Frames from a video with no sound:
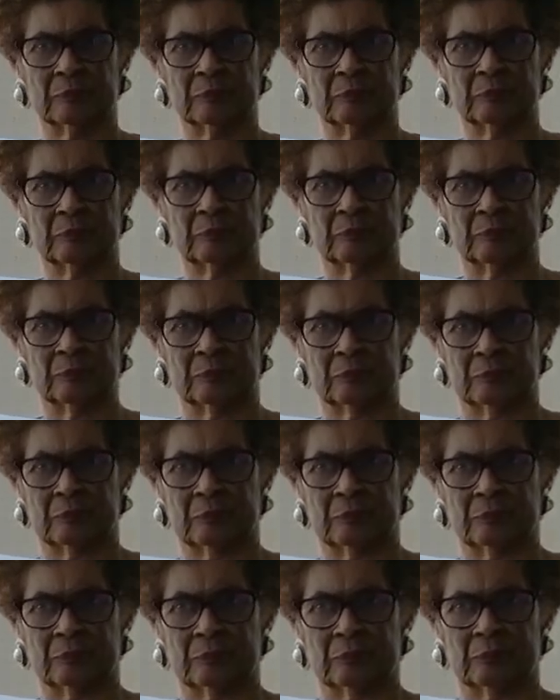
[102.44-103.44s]

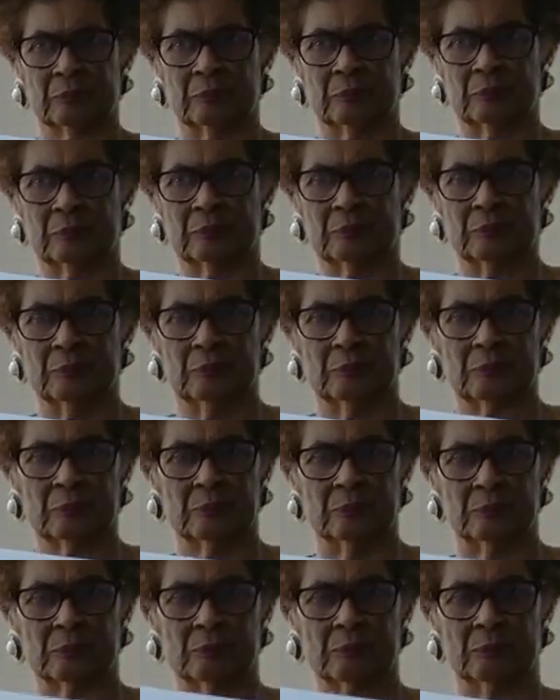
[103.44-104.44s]

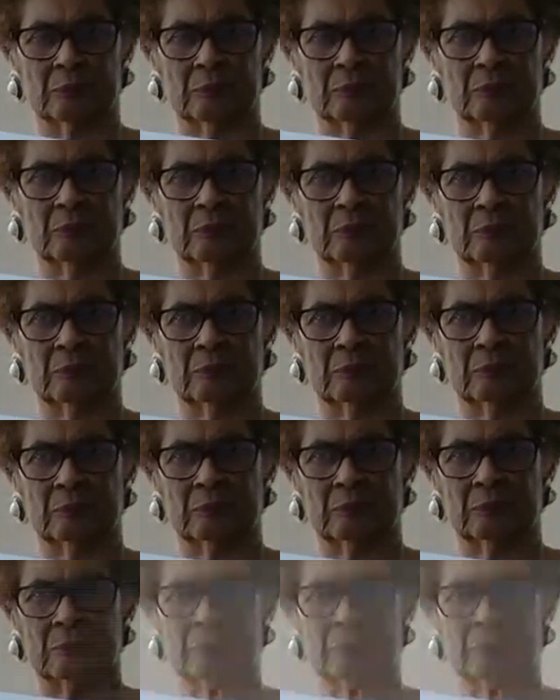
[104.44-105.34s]
(not speaking)